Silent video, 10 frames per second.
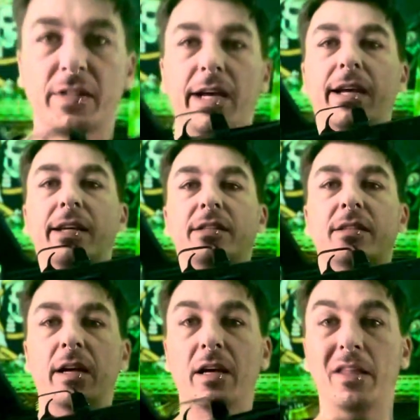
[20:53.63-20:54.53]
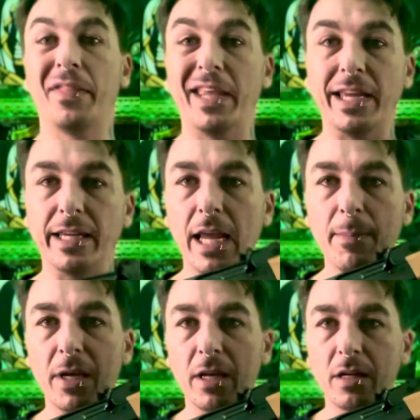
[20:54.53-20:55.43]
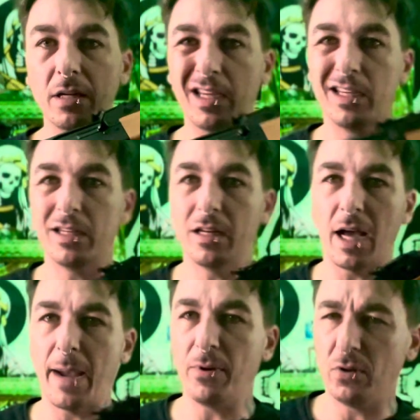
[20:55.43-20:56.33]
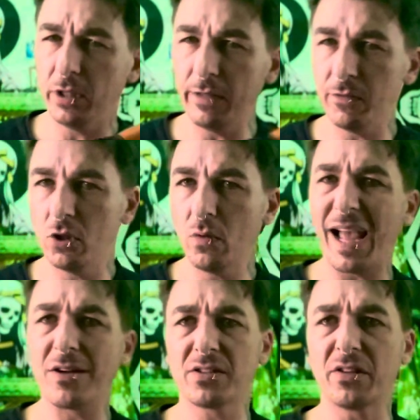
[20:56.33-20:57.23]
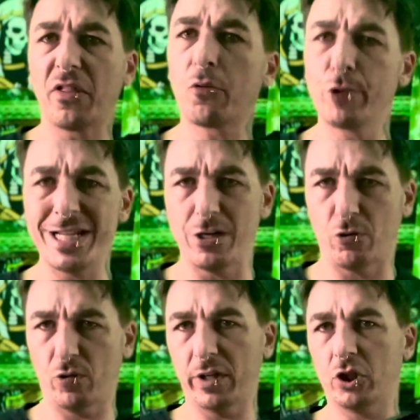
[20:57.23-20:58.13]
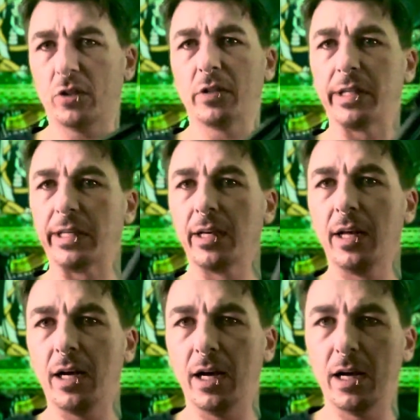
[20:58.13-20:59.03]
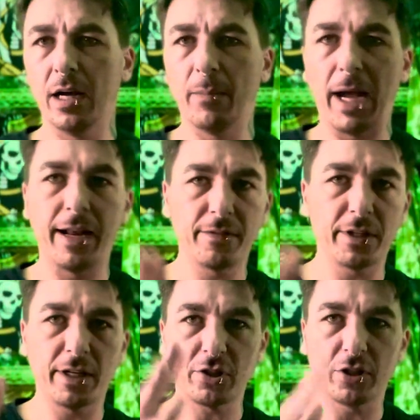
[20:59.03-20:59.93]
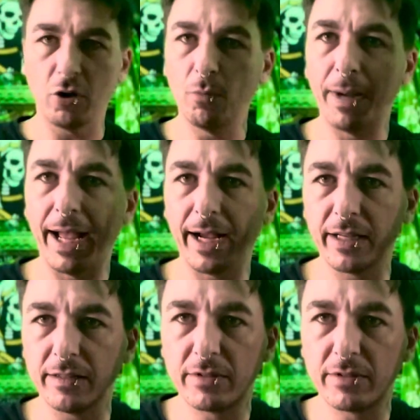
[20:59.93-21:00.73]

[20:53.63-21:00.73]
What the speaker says: guys. They came in I believe 2003 originally. I'd have to actually go back and